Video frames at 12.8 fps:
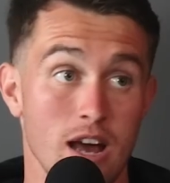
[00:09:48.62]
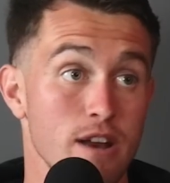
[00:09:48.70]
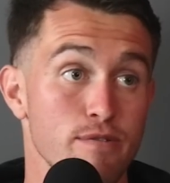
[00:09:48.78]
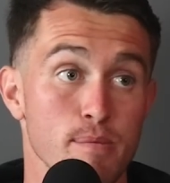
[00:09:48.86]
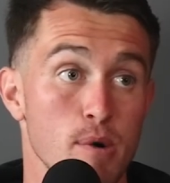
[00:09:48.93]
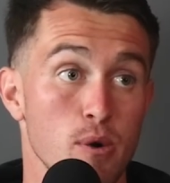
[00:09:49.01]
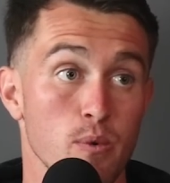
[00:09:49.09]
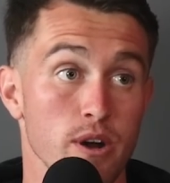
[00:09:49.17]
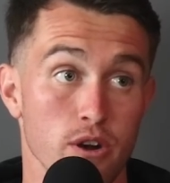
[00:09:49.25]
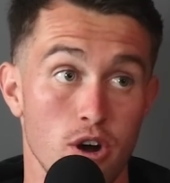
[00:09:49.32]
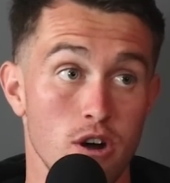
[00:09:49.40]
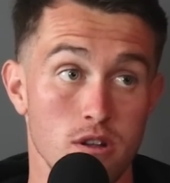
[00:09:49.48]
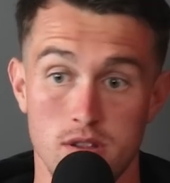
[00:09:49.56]
kind of from all,
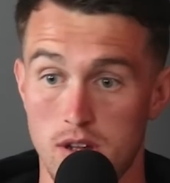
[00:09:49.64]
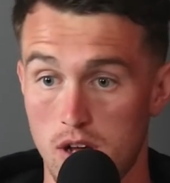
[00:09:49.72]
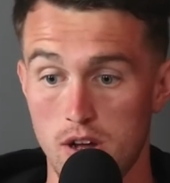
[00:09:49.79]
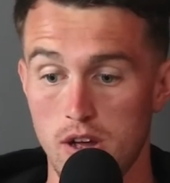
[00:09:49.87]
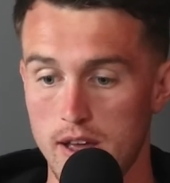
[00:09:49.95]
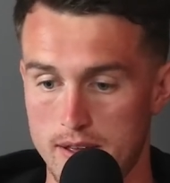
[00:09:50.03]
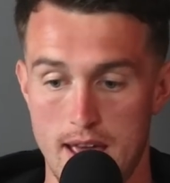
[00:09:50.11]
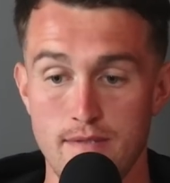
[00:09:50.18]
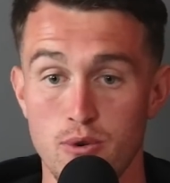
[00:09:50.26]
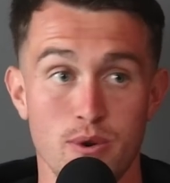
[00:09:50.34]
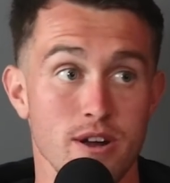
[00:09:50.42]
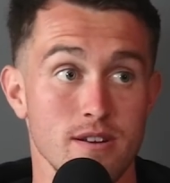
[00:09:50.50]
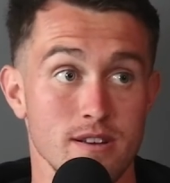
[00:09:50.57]
where all, all
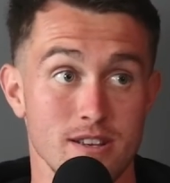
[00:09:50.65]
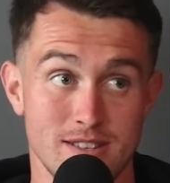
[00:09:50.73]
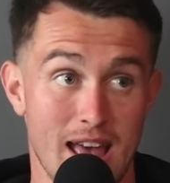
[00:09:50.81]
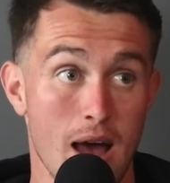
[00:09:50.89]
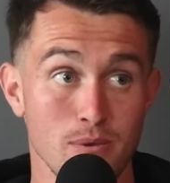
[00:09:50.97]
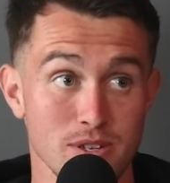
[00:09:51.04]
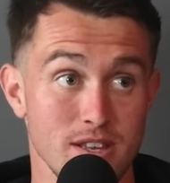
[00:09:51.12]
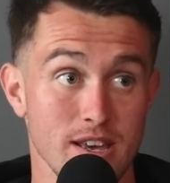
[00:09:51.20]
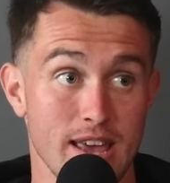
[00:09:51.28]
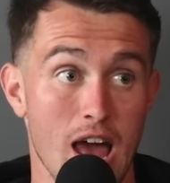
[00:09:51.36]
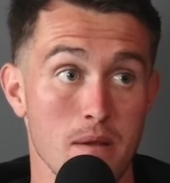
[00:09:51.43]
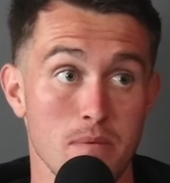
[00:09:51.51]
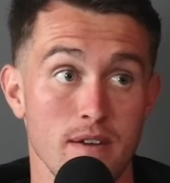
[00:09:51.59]
everywhere, because that was the
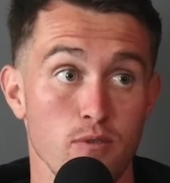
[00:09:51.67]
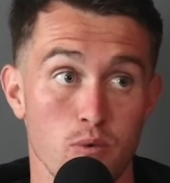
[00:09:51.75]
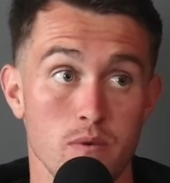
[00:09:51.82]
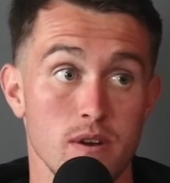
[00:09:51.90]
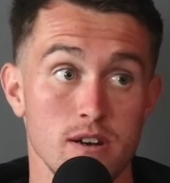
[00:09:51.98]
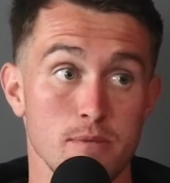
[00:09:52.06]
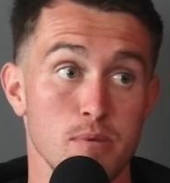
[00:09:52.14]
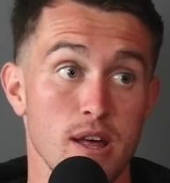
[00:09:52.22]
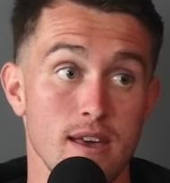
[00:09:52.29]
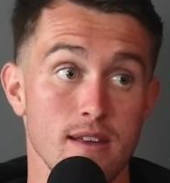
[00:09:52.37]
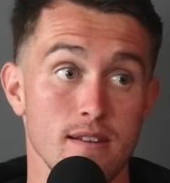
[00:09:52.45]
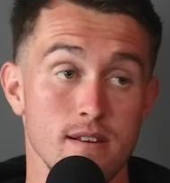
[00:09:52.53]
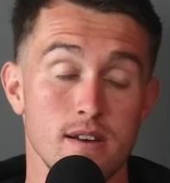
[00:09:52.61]
academy everyone wanted to
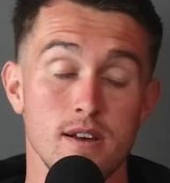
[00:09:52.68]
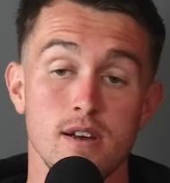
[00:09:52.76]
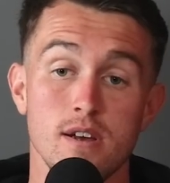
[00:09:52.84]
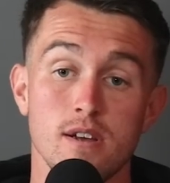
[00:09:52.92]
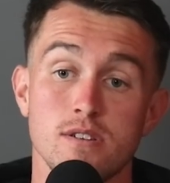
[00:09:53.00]
play in. Mm -hmm.